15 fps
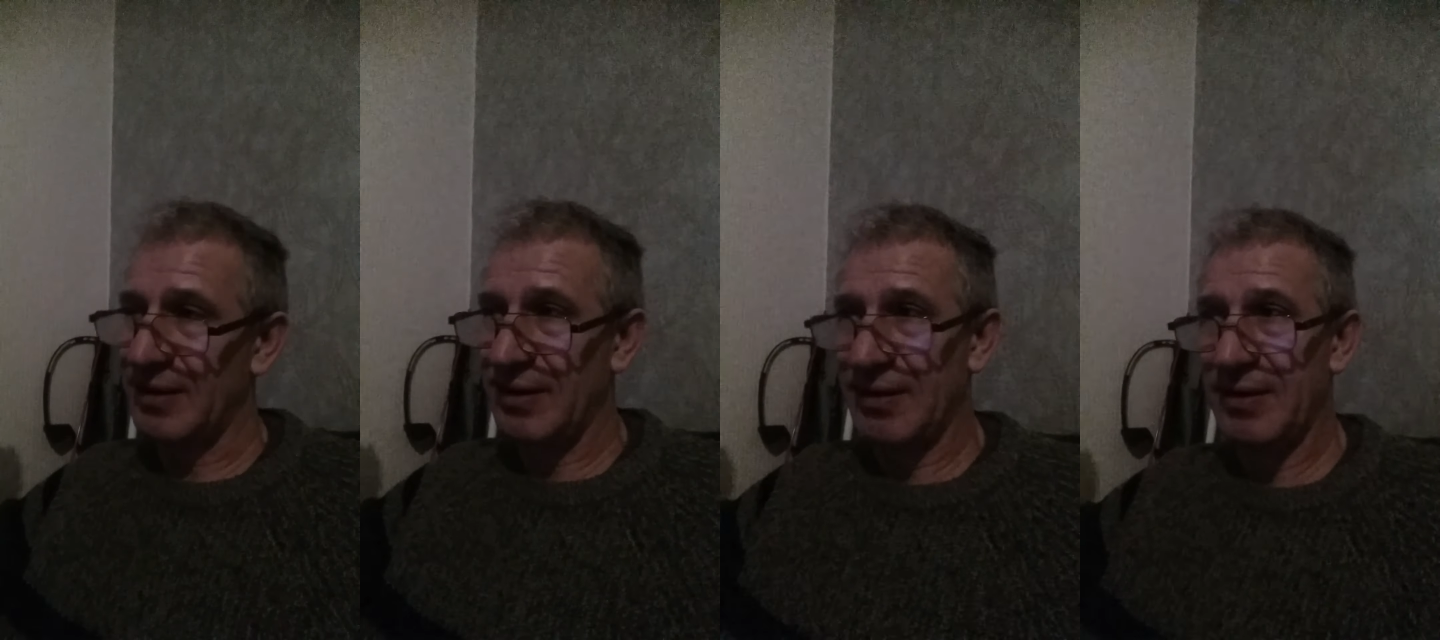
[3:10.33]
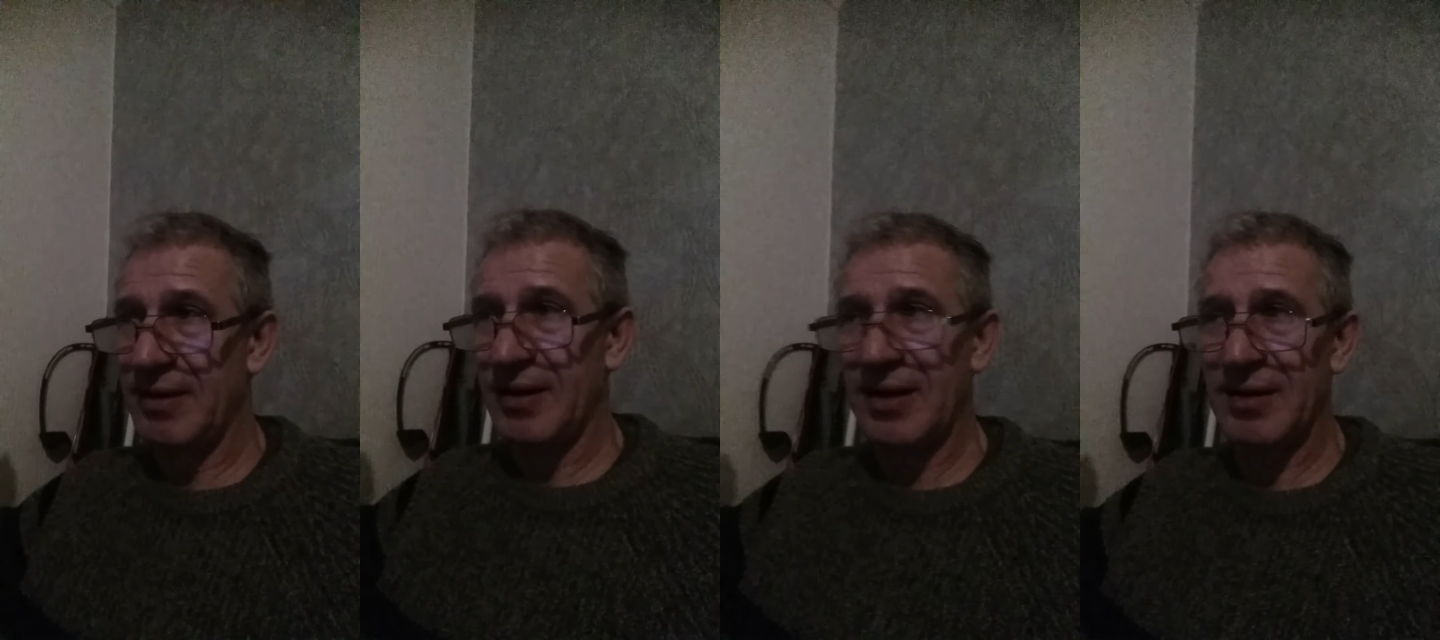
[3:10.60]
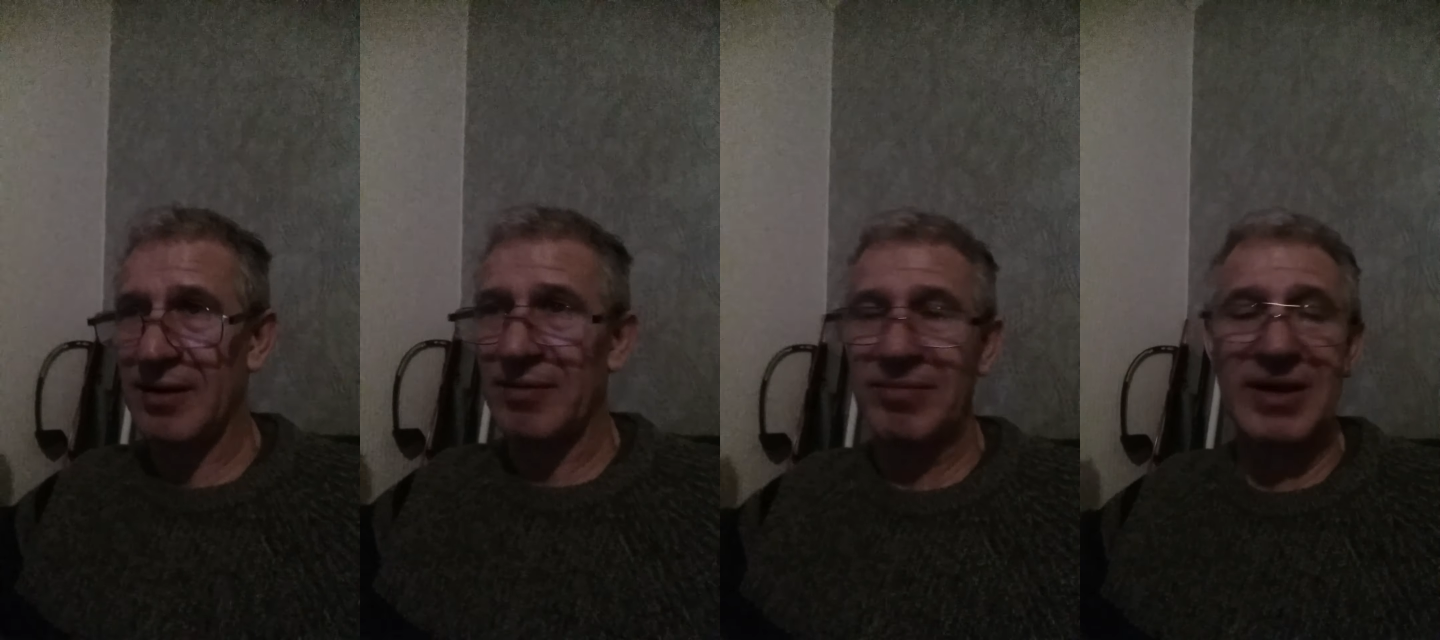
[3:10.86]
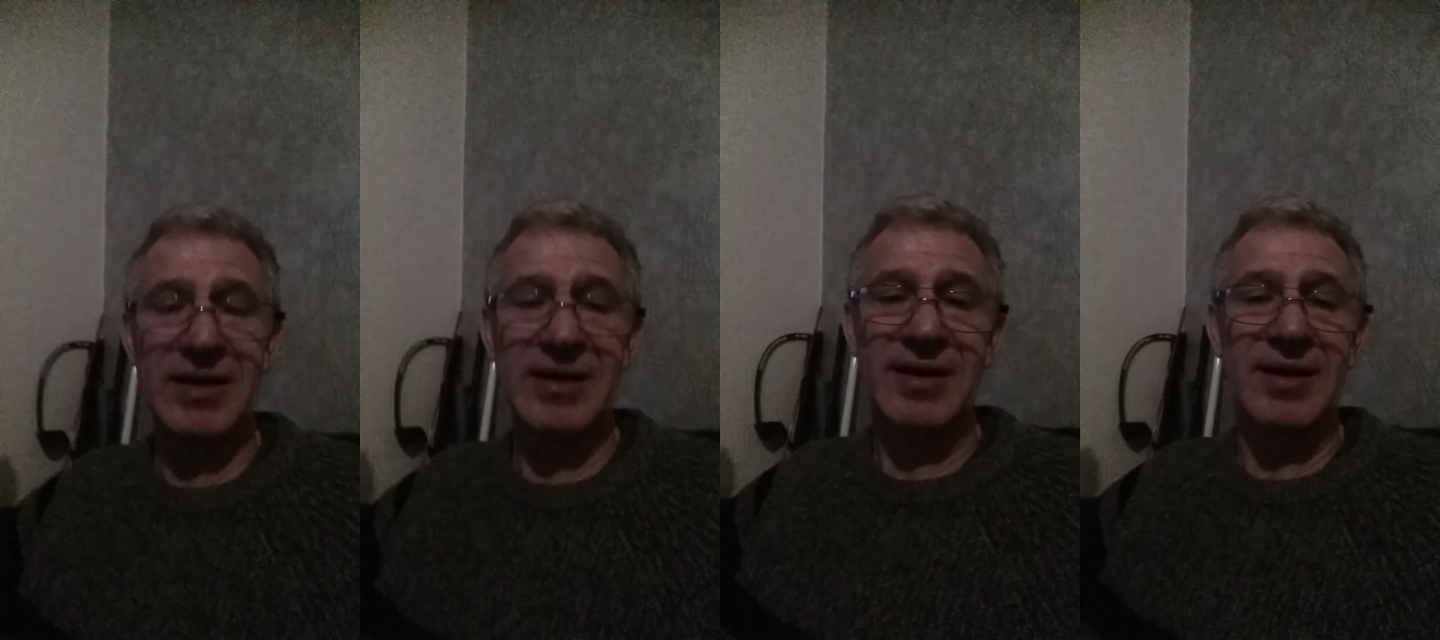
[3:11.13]
and you
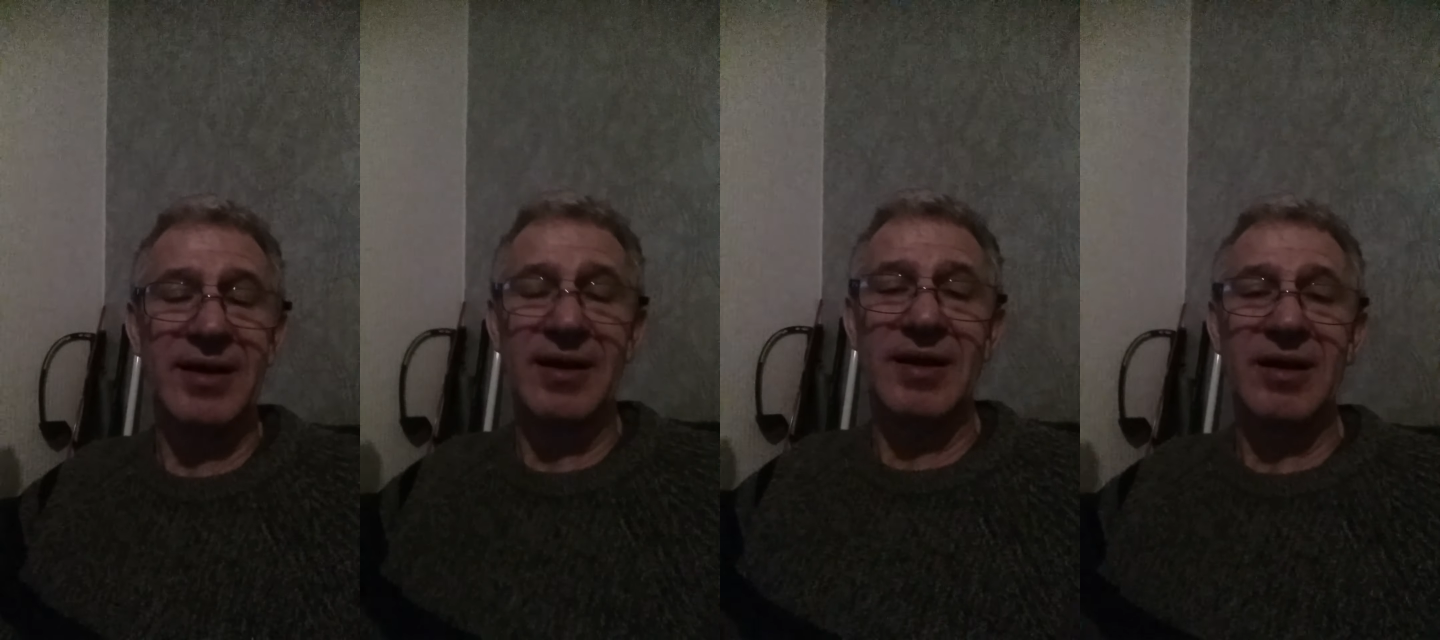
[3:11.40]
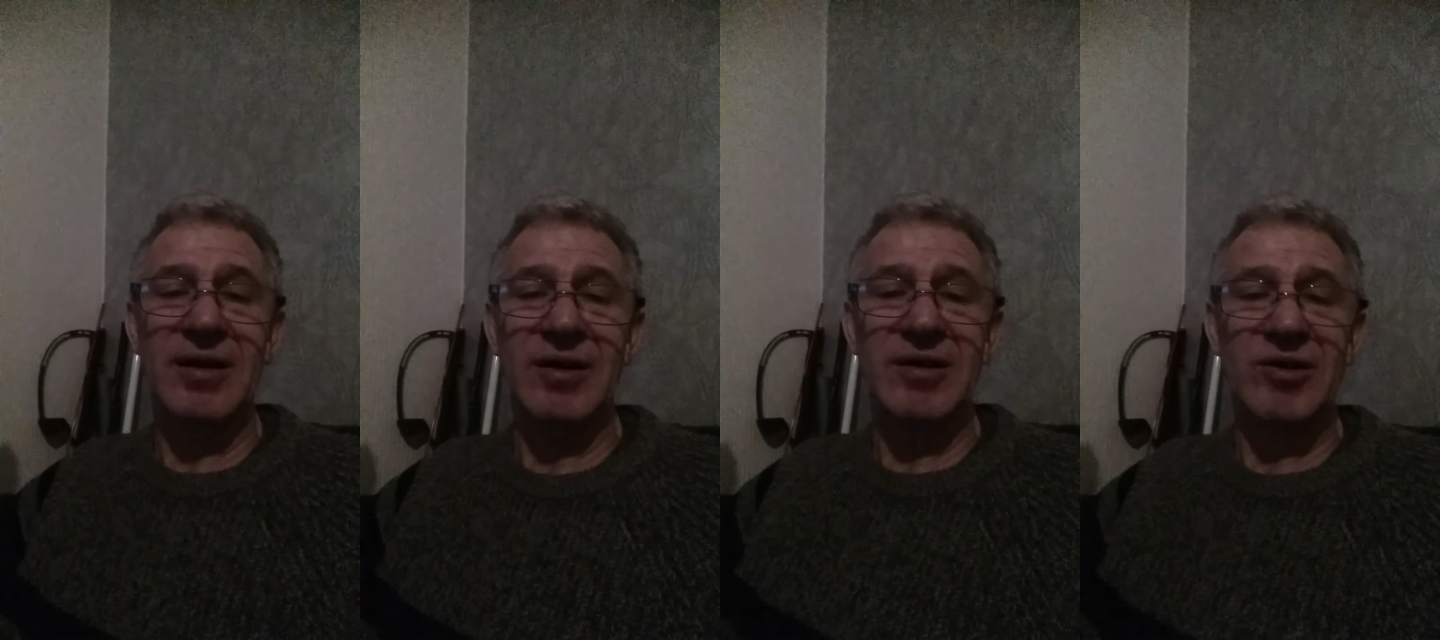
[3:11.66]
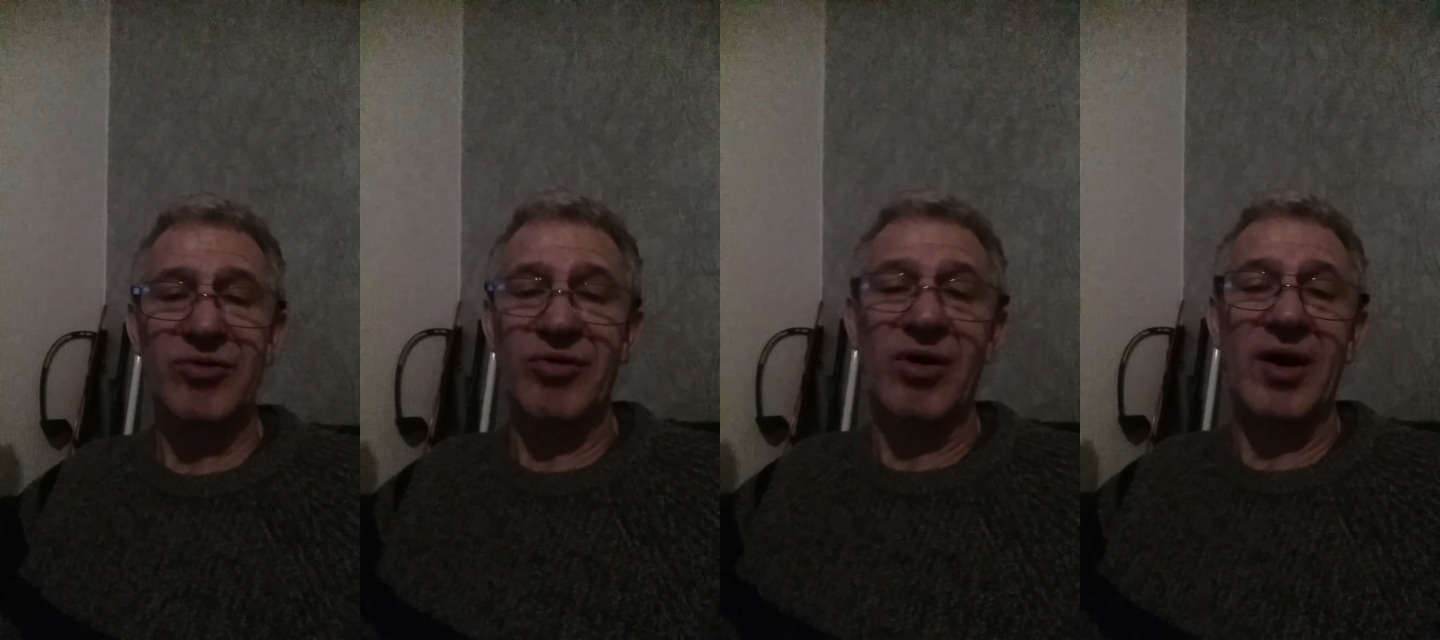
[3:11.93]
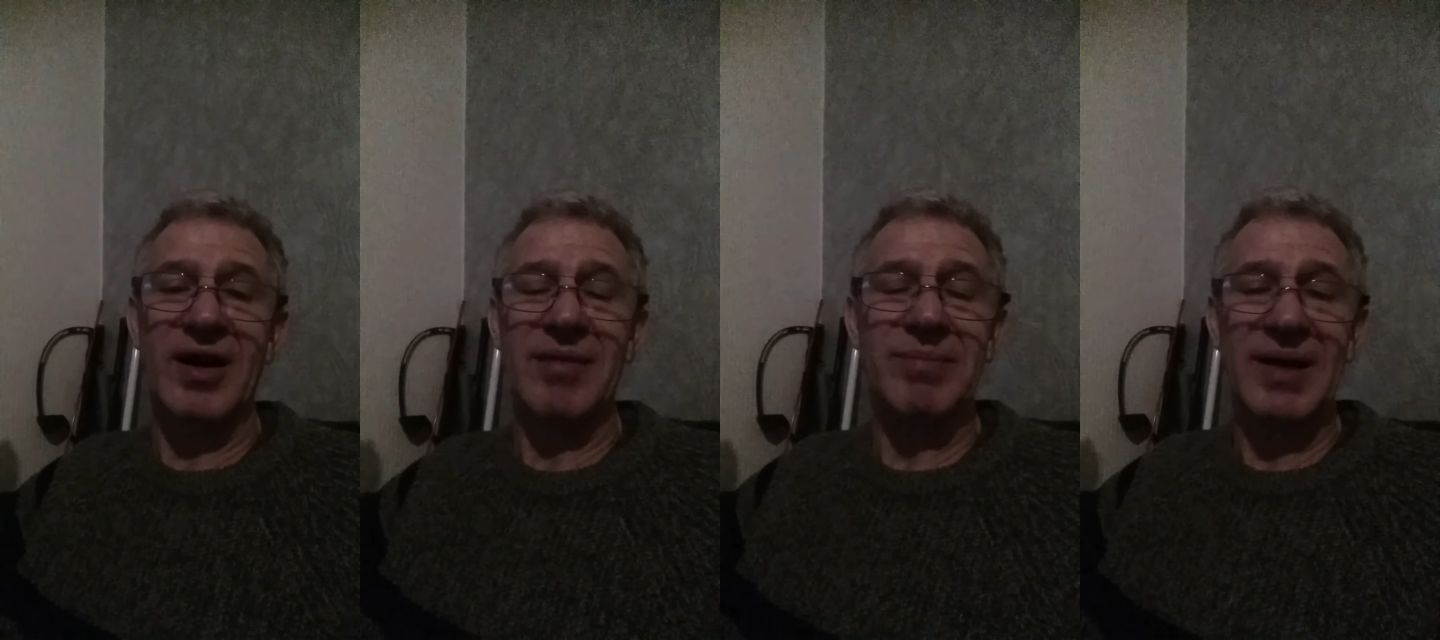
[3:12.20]
can't be
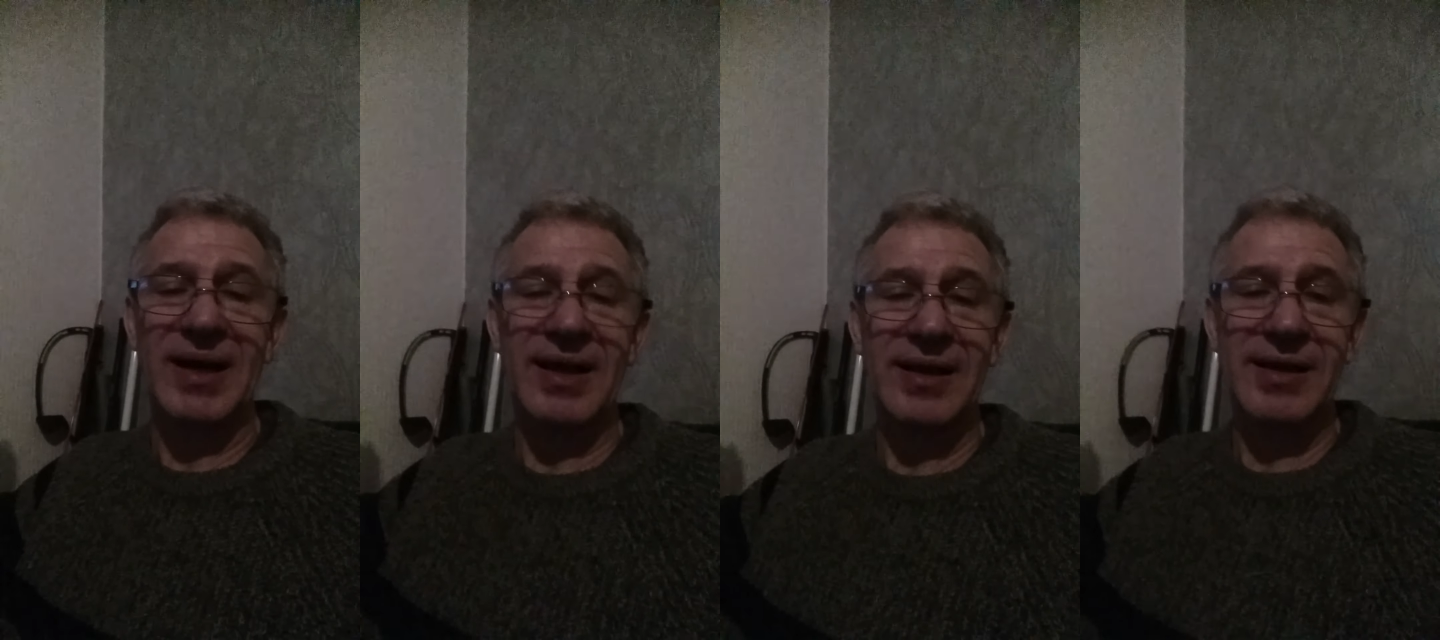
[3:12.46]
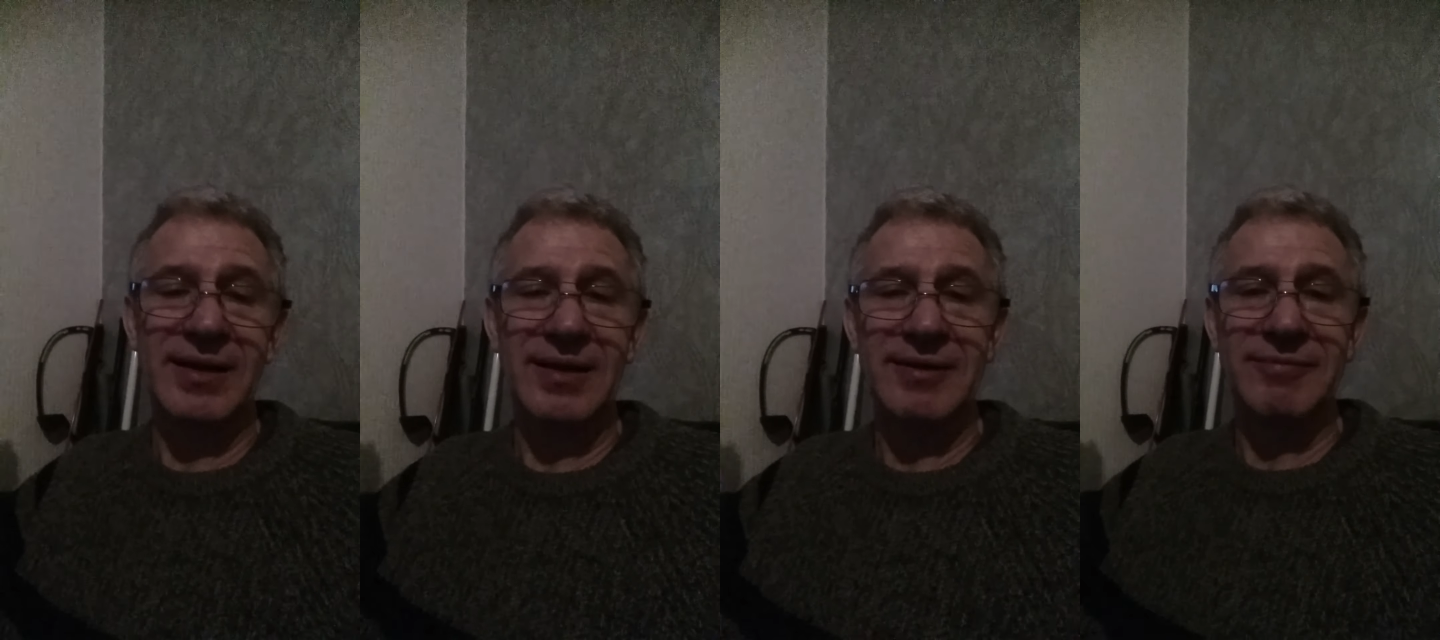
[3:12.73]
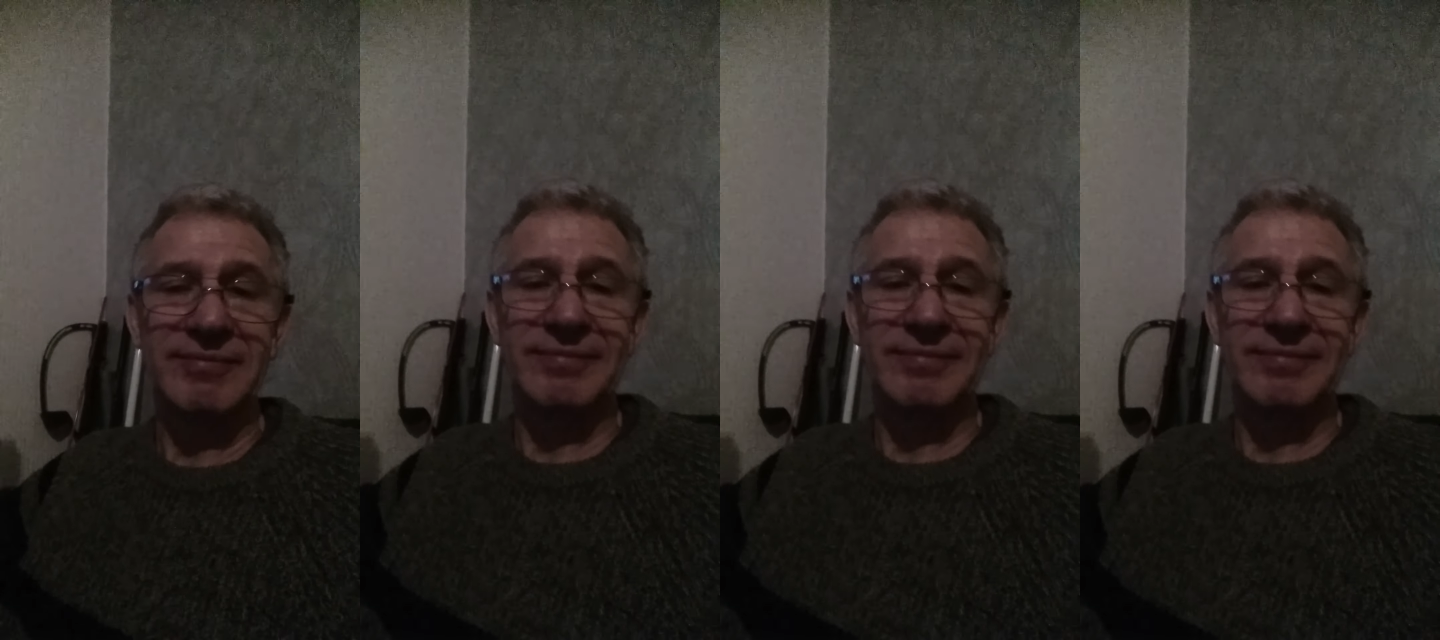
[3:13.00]
crying about it.